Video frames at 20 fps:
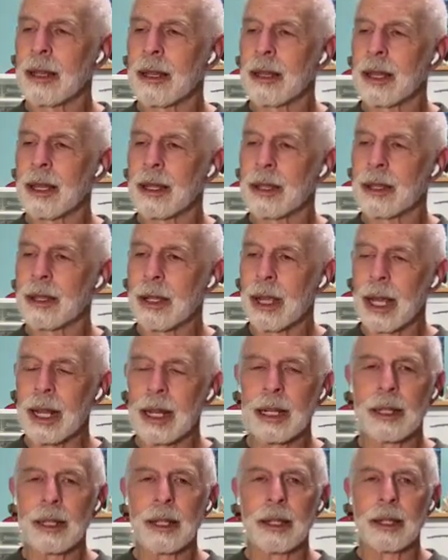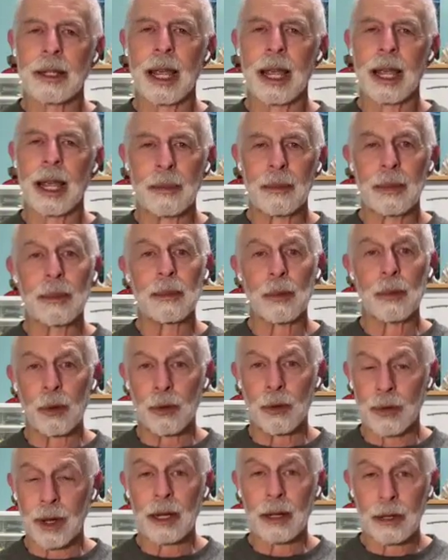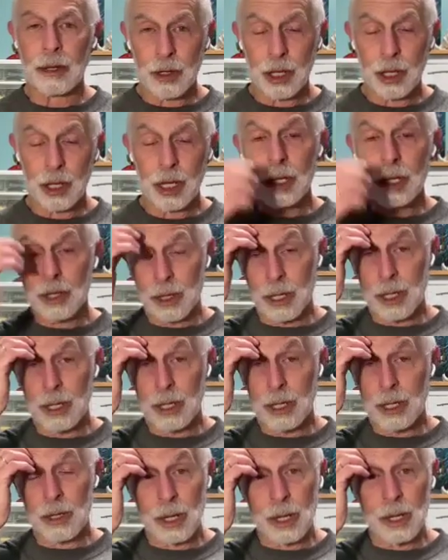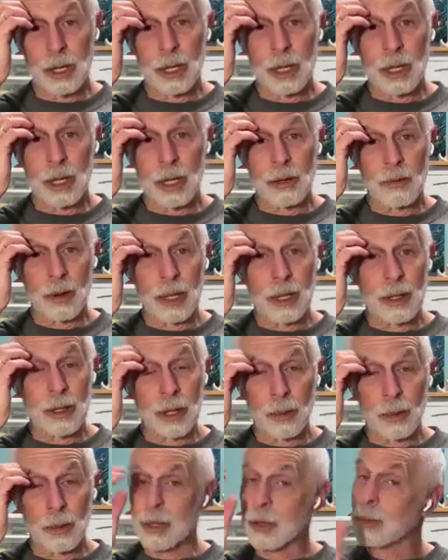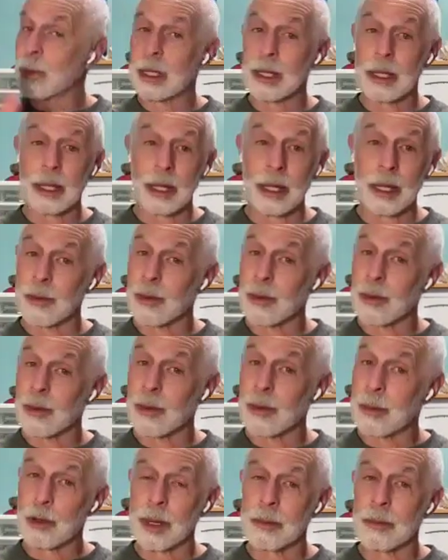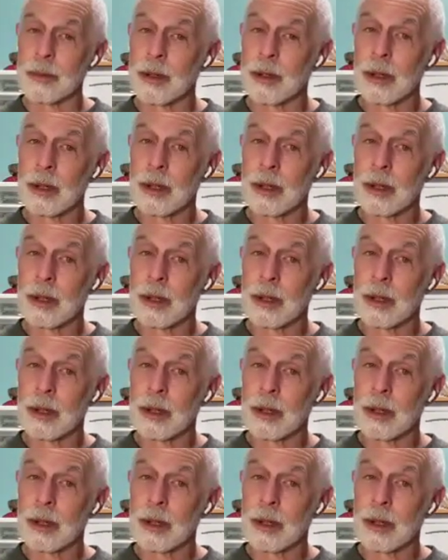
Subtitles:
decided to table moving. She wasn't willing to give up her dream,